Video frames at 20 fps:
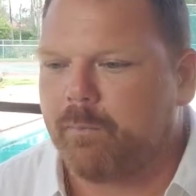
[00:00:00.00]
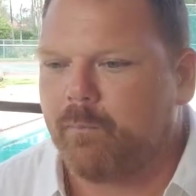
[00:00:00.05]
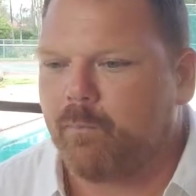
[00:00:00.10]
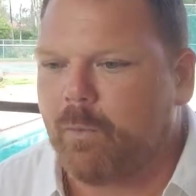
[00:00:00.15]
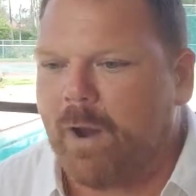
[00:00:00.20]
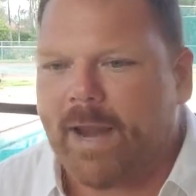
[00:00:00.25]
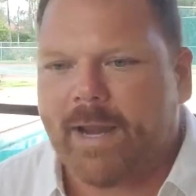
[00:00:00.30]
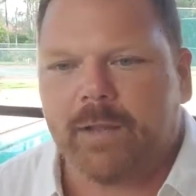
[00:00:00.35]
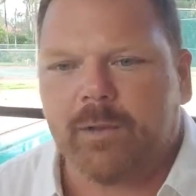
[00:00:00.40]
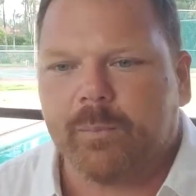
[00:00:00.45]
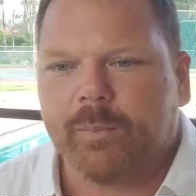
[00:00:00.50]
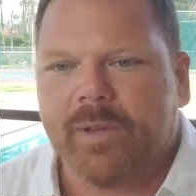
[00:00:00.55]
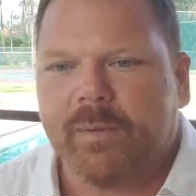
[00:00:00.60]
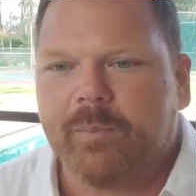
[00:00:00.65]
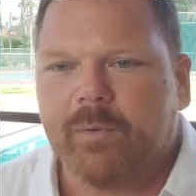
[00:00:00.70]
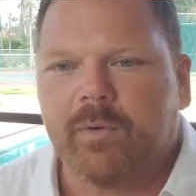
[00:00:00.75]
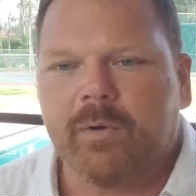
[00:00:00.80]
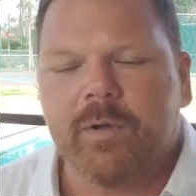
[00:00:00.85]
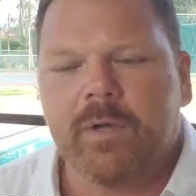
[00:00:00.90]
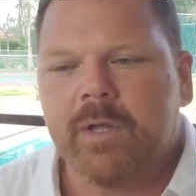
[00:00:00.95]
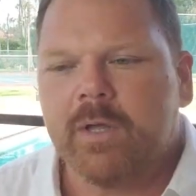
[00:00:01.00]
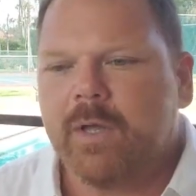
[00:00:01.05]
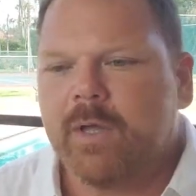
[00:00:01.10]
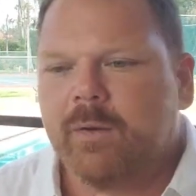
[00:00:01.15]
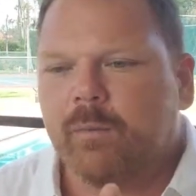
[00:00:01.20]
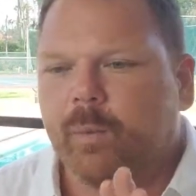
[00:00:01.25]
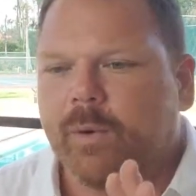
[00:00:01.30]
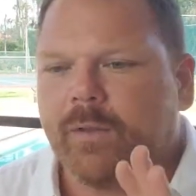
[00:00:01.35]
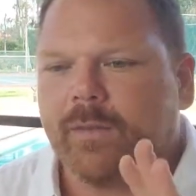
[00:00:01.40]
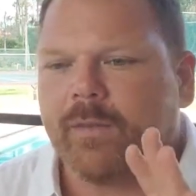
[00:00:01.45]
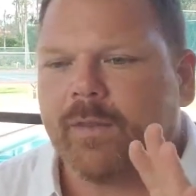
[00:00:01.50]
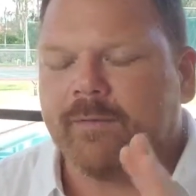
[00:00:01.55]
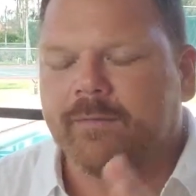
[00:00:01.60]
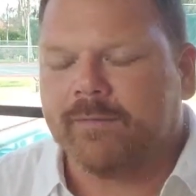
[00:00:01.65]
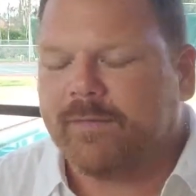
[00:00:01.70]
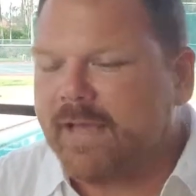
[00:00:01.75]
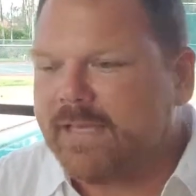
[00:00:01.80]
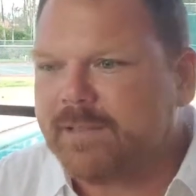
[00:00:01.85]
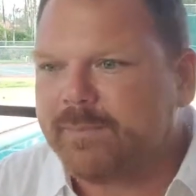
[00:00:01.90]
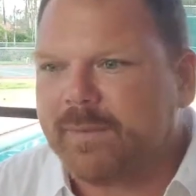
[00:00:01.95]
regular people with
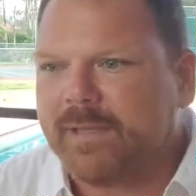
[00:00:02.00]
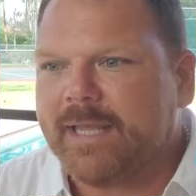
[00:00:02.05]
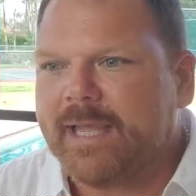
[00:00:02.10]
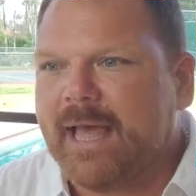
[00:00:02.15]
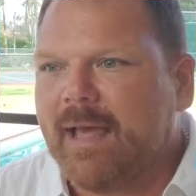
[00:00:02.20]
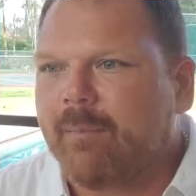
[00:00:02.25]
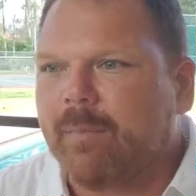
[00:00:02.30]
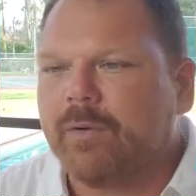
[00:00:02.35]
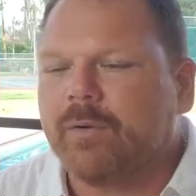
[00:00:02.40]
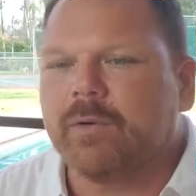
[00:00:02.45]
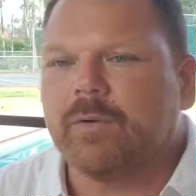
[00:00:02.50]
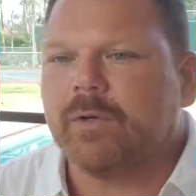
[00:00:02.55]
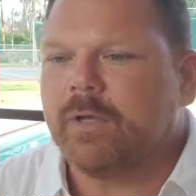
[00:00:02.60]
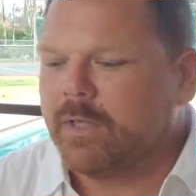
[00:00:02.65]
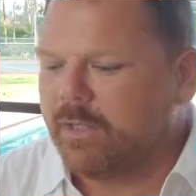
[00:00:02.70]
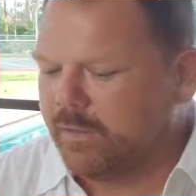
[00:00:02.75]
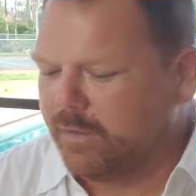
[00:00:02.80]
investment capital.